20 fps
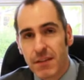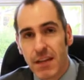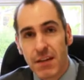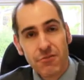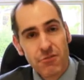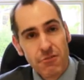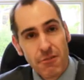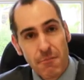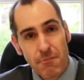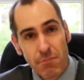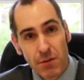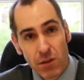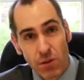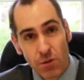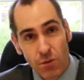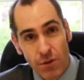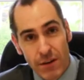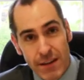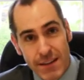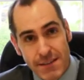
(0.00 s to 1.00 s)
If you're
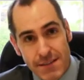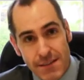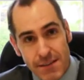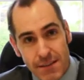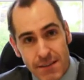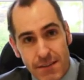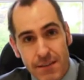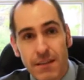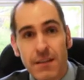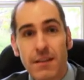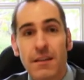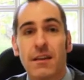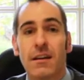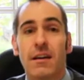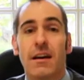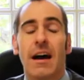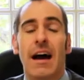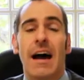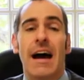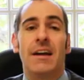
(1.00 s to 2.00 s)
employed
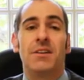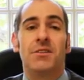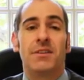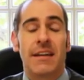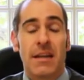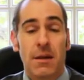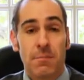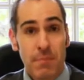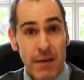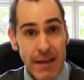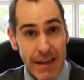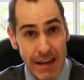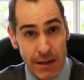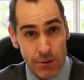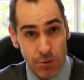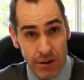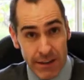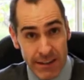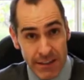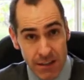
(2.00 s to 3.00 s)
and you get a
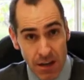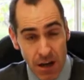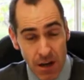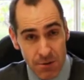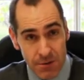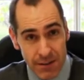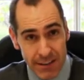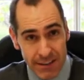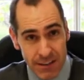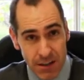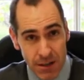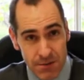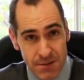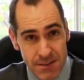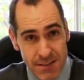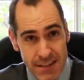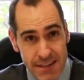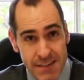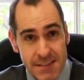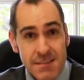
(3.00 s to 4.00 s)
PAYE coding
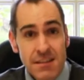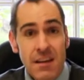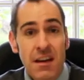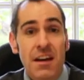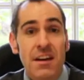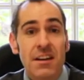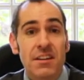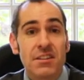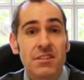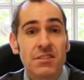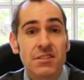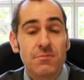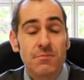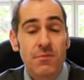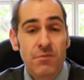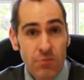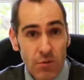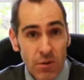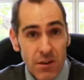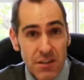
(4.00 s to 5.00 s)
notice,
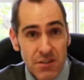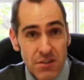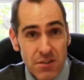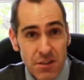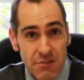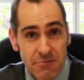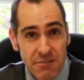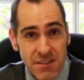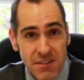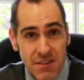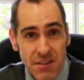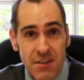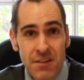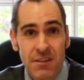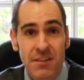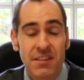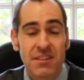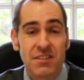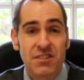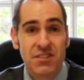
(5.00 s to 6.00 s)
before you do your
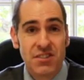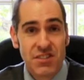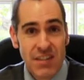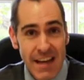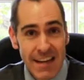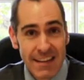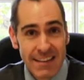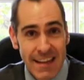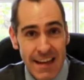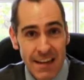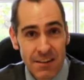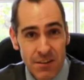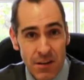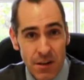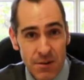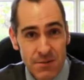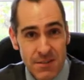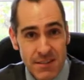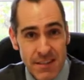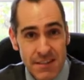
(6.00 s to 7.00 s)
return, check that
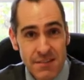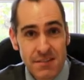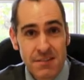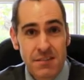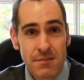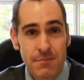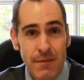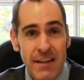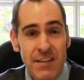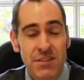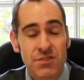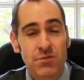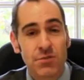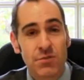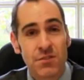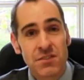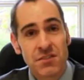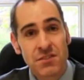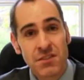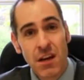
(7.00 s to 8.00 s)
notice to make
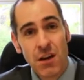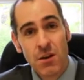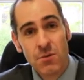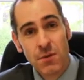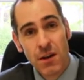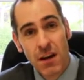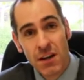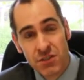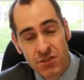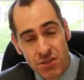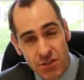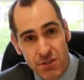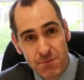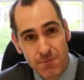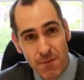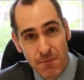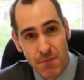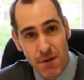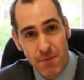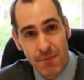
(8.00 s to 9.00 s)
sure there's no
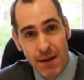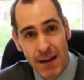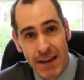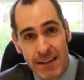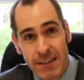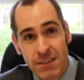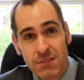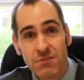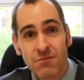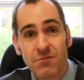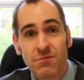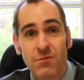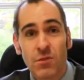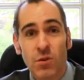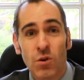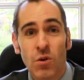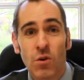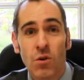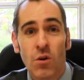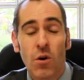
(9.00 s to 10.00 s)
adjustment made
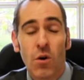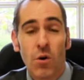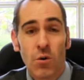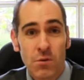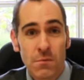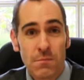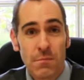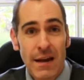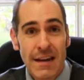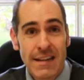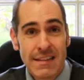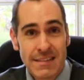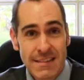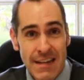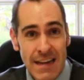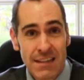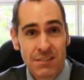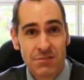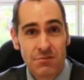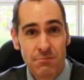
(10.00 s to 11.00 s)
for unpaid
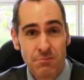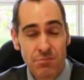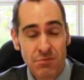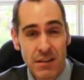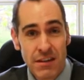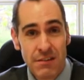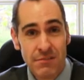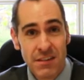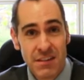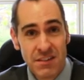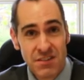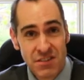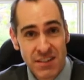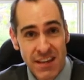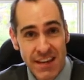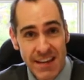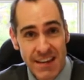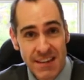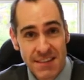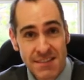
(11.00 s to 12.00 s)
tax from previous
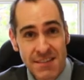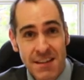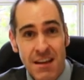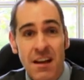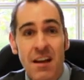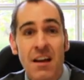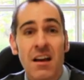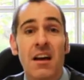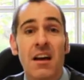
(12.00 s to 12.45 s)
years.